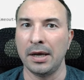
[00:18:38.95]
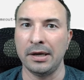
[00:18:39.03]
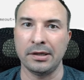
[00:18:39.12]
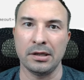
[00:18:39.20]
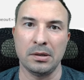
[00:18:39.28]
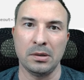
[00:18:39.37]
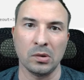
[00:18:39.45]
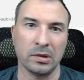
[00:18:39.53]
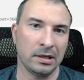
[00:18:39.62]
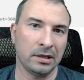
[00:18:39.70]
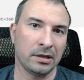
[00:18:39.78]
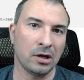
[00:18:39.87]
it is
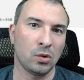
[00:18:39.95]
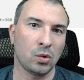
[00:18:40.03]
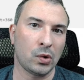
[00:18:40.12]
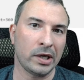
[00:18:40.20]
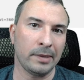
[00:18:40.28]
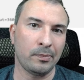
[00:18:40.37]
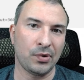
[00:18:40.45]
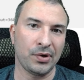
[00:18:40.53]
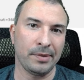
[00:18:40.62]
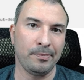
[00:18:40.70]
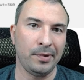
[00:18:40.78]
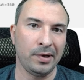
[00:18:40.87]
using the already
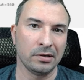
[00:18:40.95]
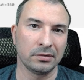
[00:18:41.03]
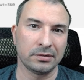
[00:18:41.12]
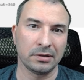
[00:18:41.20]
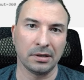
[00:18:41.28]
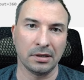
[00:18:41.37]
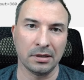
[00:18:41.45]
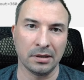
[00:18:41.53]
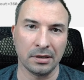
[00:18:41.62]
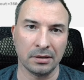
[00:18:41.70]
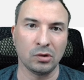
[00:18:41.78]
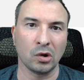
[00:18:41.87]
pre-built
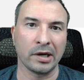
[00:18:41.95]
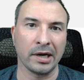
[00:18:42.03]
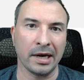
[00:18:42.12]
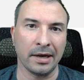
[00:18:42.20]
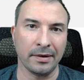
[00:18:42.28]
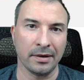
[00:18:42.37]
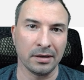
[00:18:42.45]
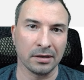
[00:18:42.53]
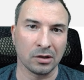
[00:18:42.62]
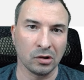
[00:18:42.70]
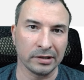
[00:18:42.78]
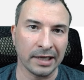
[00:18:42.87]
Docker
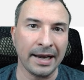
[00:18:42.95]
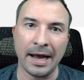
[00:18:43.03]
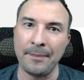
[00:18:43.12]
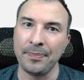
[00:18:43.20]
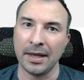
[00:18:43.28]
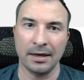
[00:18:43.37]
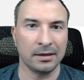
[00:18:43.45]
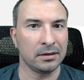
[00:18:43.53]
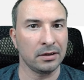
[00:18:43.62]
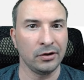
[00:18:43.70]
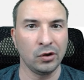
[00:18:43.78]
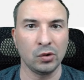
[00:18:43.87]
container, and
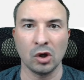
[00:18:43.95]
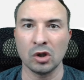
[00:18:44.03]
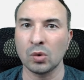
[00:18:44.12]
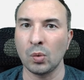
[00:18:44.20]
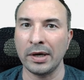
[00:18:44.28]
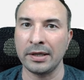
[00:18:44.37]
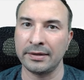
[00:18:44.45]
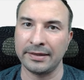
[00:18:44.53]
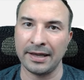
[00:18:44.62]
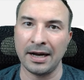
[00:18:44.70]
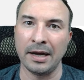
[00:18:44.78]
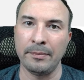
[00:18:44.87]
you don't waste
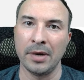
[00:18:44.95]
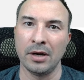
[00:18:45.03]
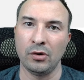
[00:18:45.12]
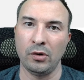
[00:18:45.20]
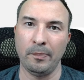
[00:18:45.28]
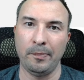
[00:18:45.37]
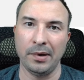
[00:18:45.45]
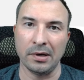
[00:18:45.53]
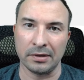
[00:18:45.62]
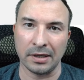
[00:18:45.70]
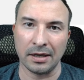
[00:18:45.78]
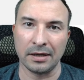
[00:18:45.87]
time to
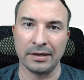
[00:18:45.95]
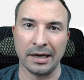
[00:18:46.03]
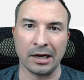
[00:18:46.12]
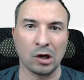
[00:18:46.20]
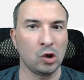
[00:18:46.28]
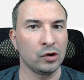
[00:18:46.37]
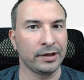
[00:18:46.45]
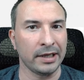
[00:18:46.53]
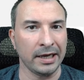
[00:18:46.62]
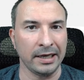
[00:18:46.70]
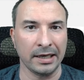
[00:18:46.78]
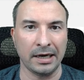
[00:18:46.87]
build the
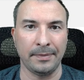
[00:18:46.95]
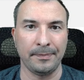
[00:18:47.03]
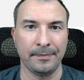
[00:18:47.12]
container.